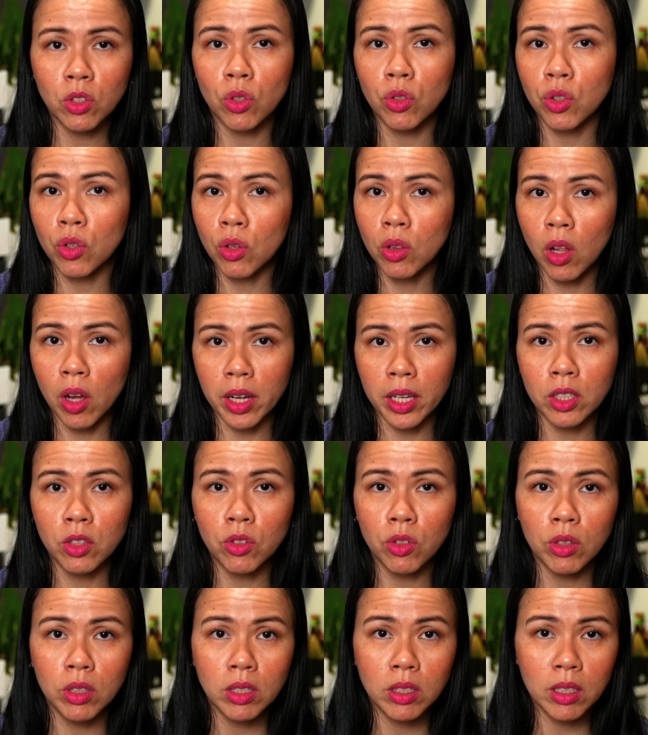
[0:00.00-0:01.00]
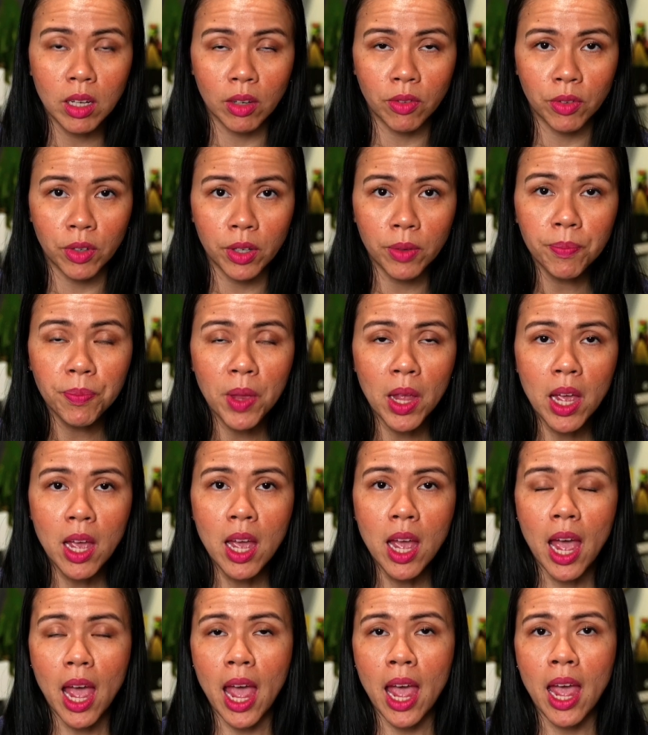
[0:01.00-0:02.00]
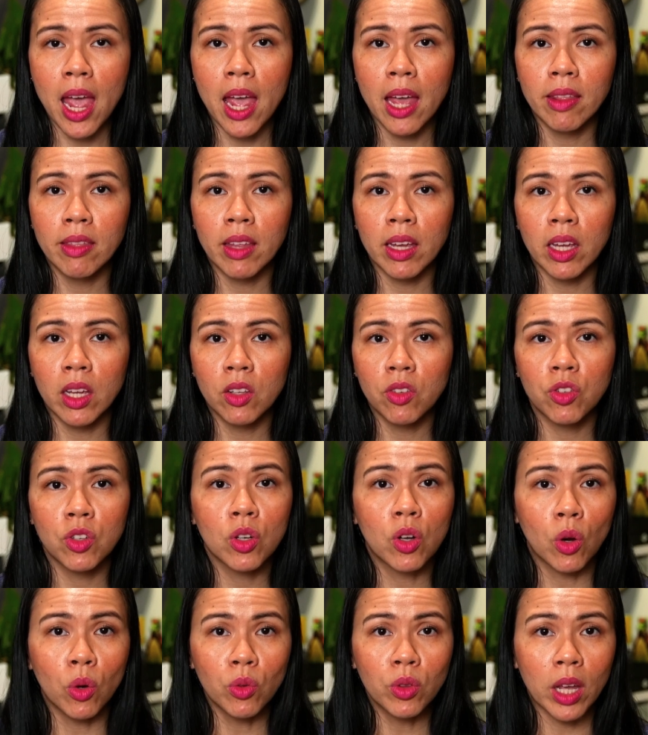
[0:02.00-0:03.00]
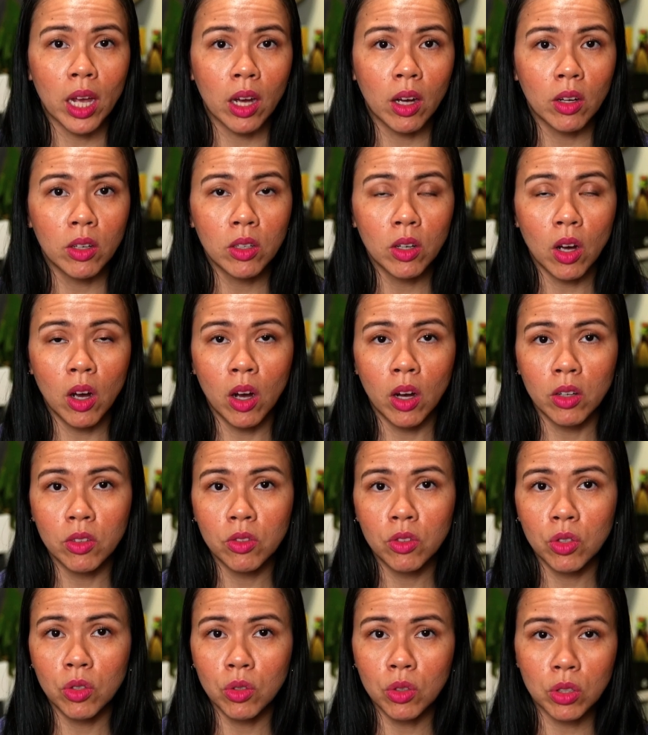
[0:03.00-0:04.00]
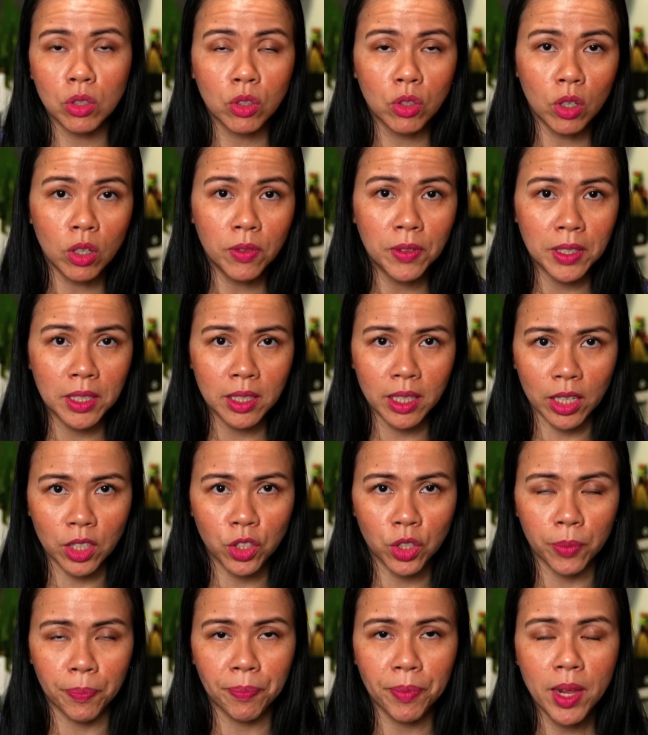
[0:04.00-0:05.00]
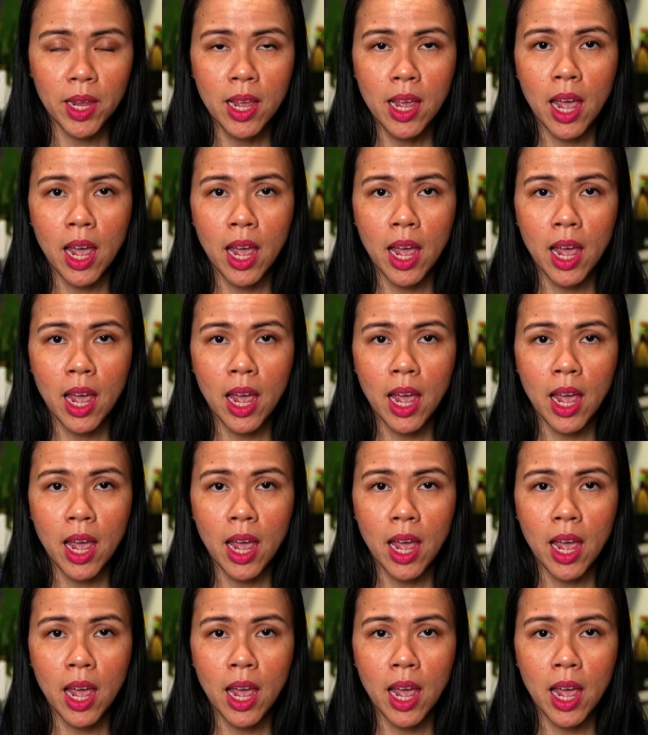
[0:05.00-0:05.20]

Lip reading: So you log into Discover, and then you go down onto the service section.